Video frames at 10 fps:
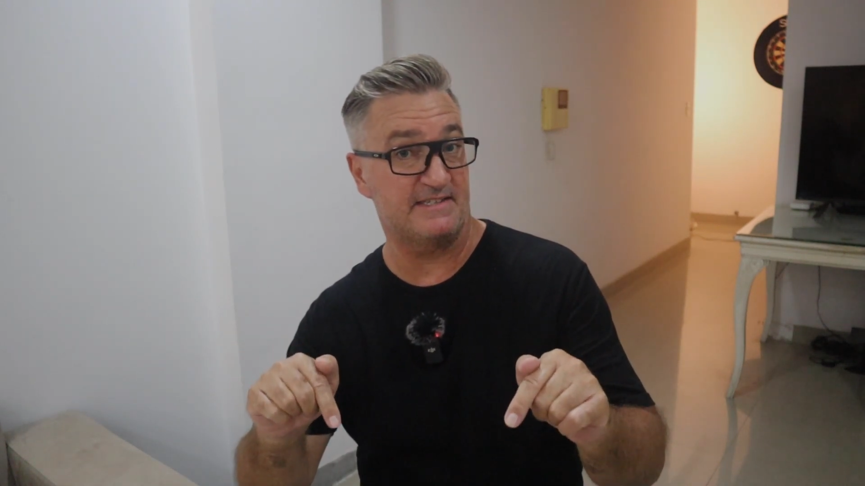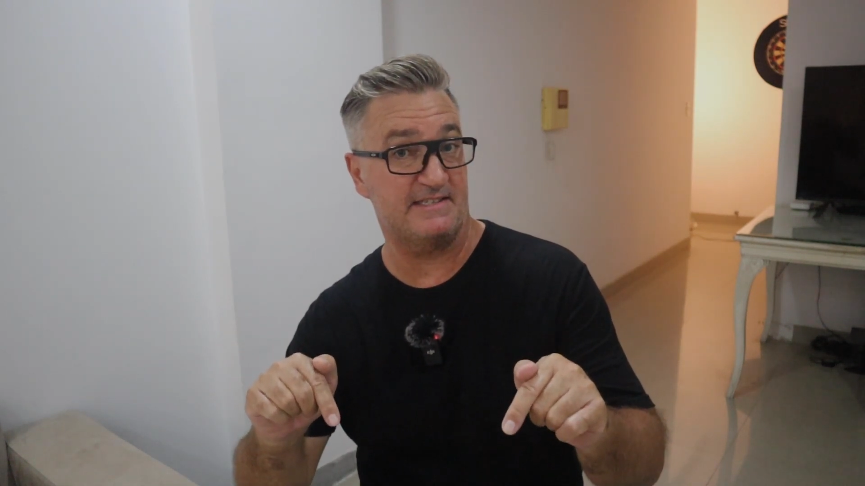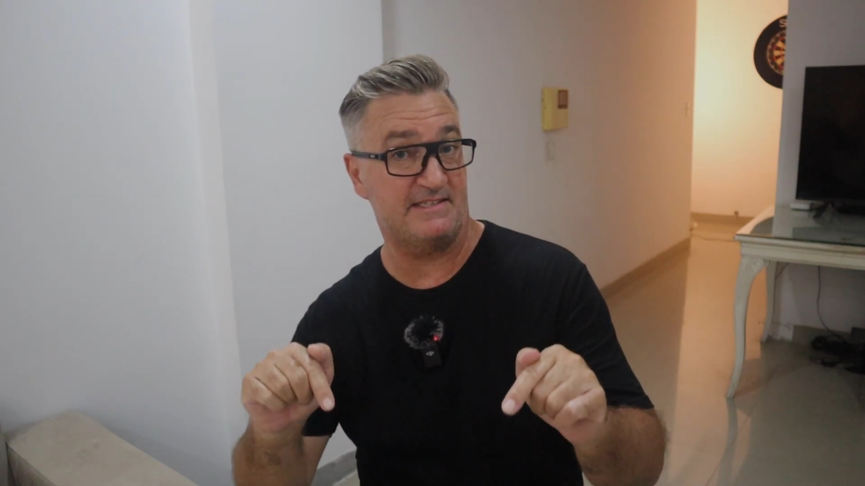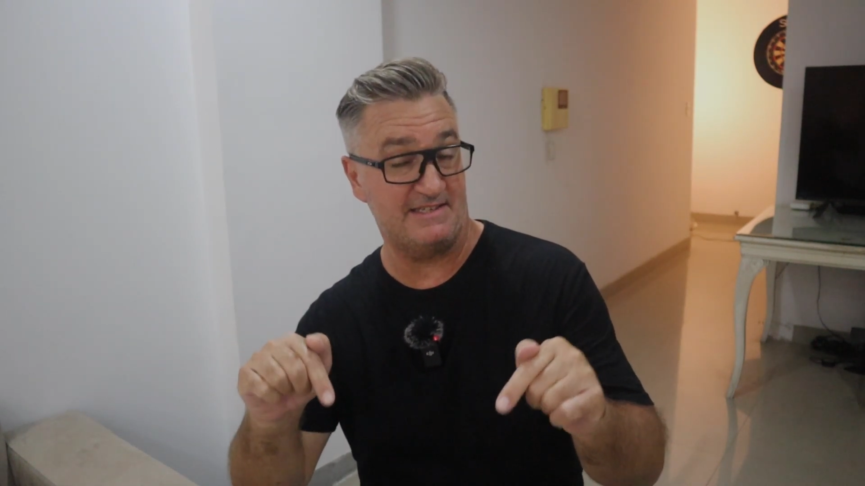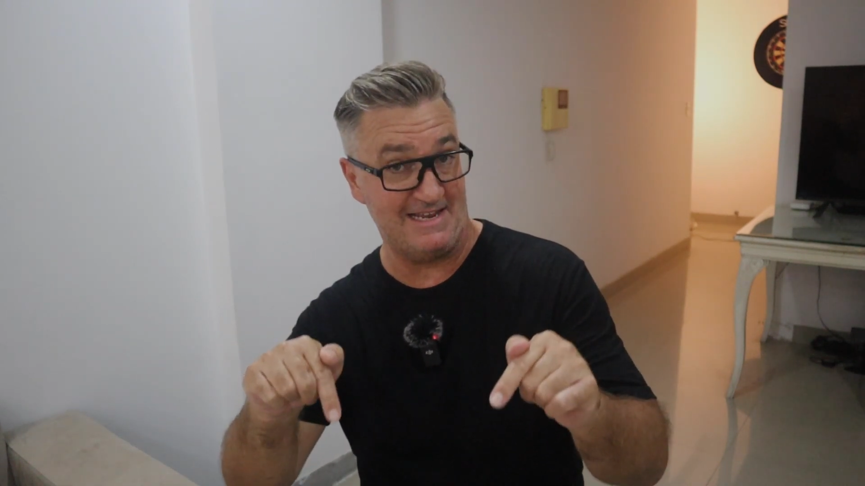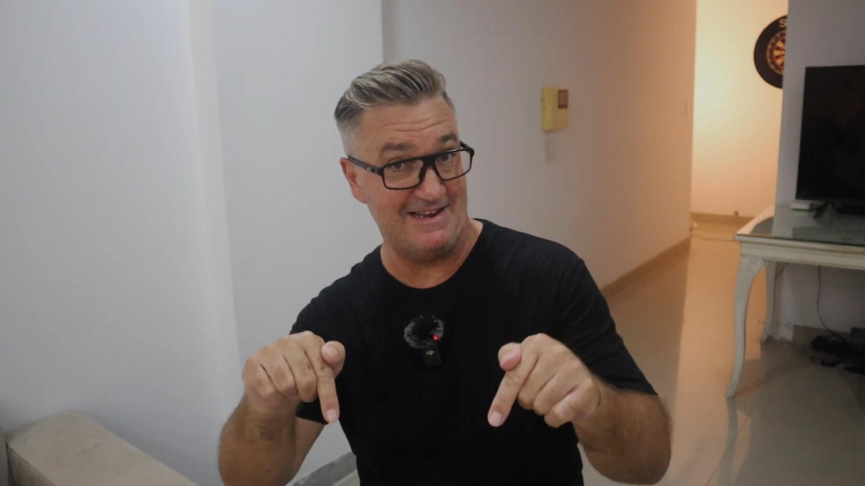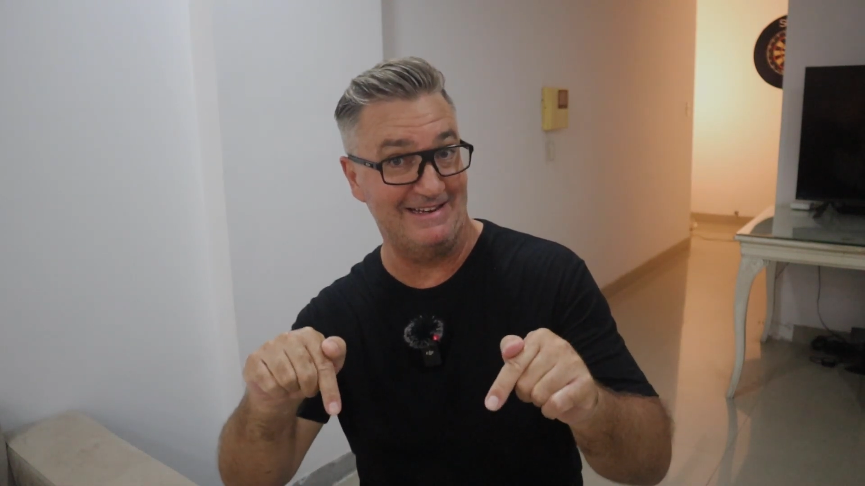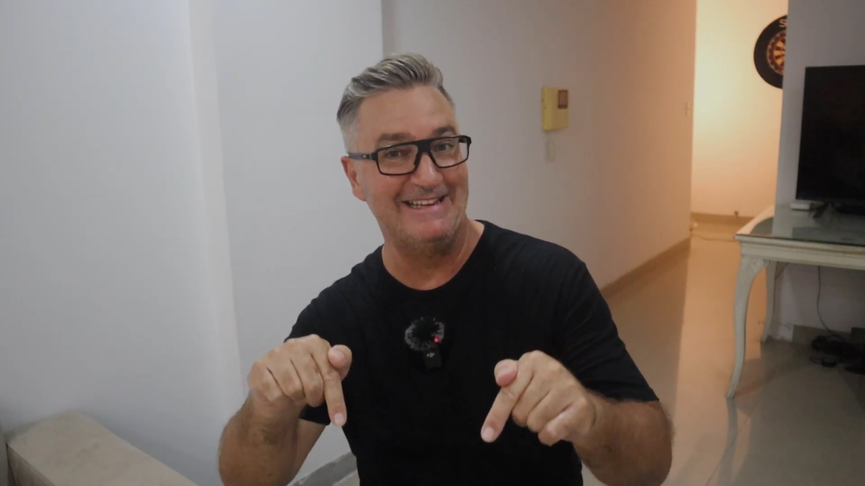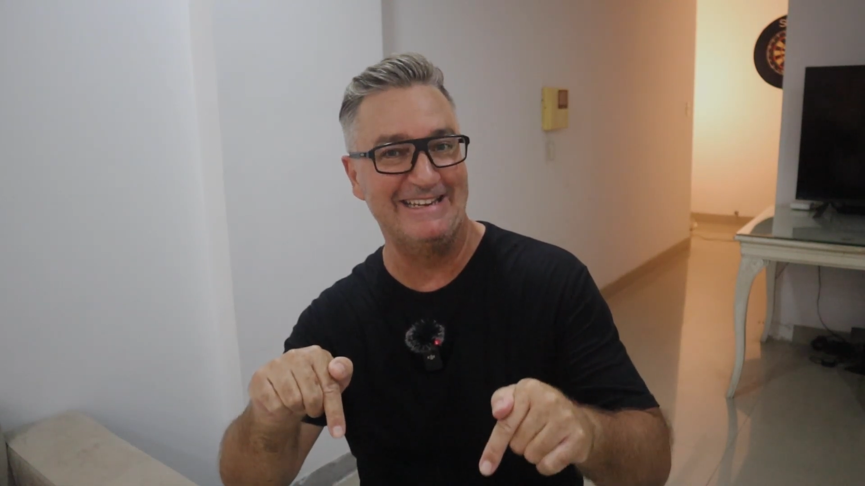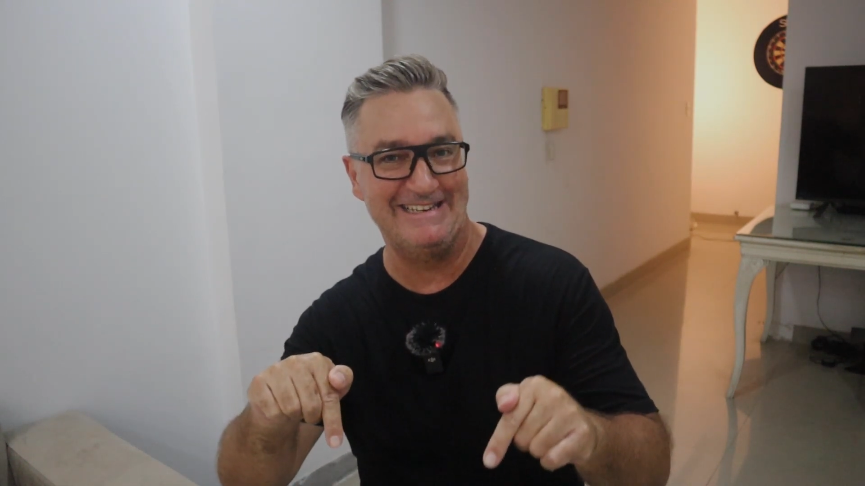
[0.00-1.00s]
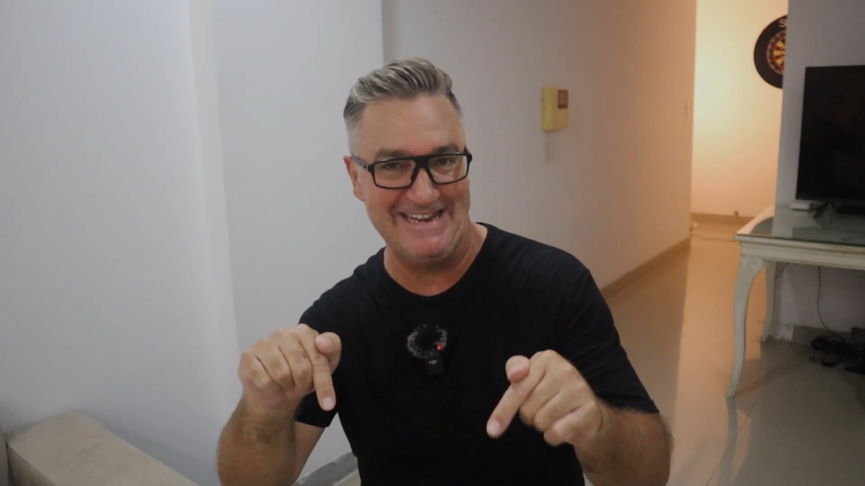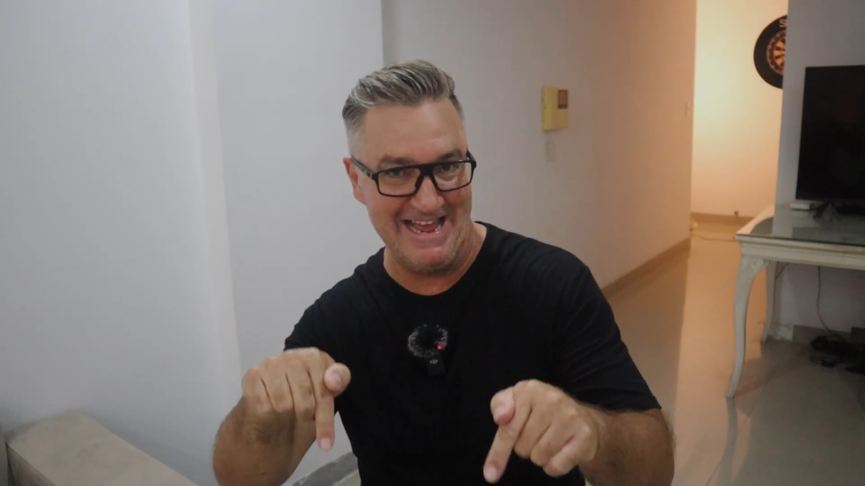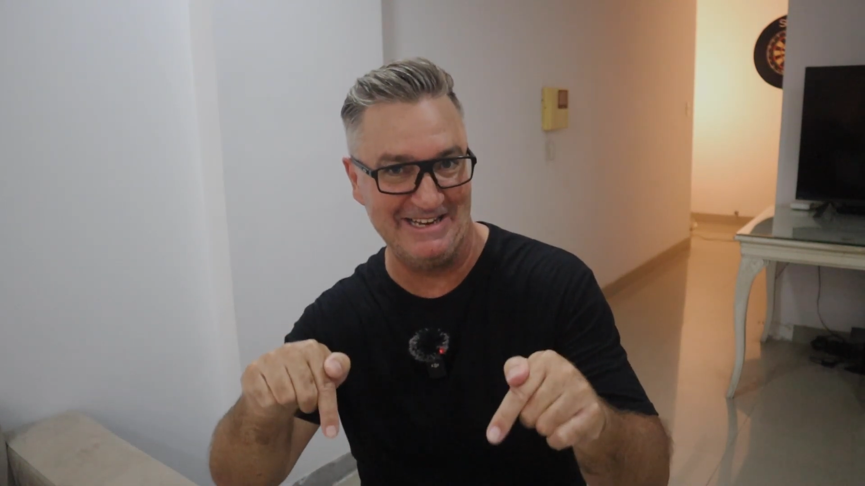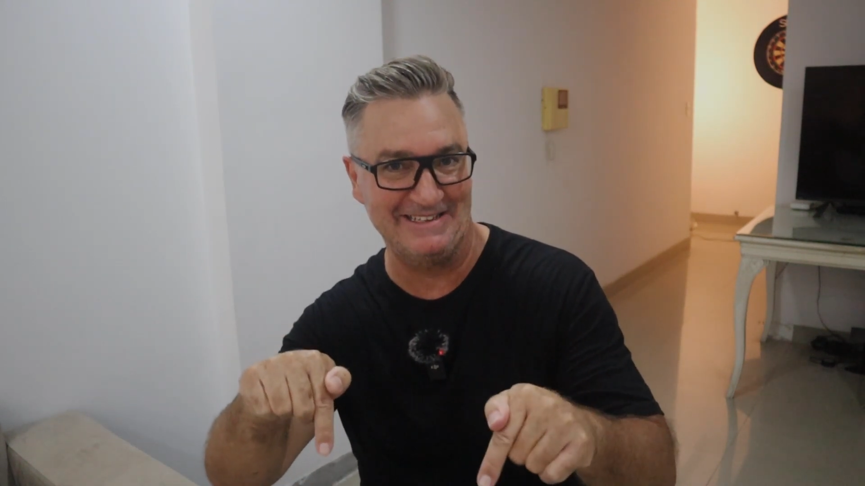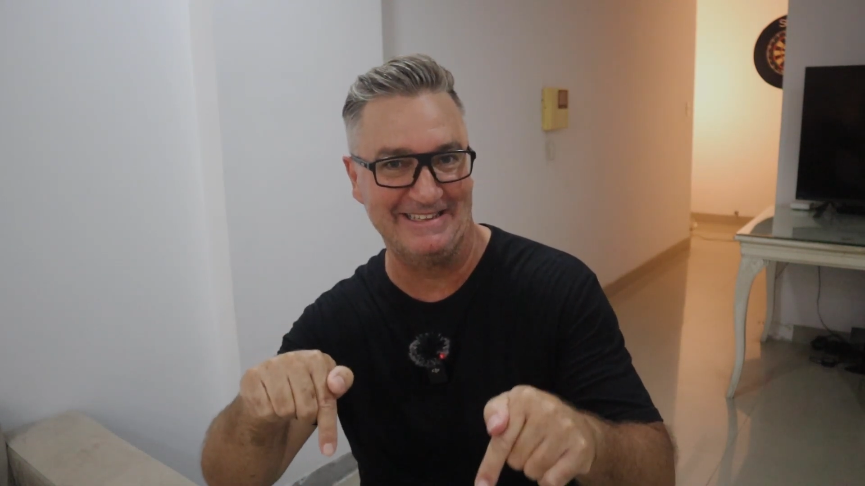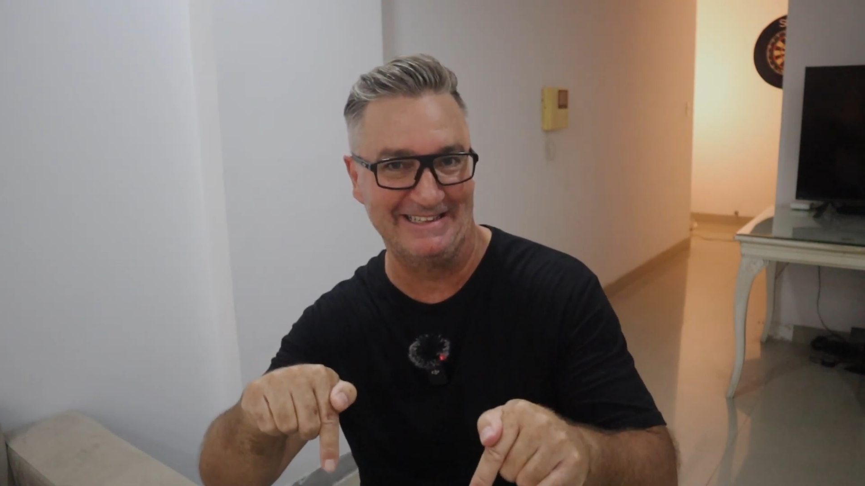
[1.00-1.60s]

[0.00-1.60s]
in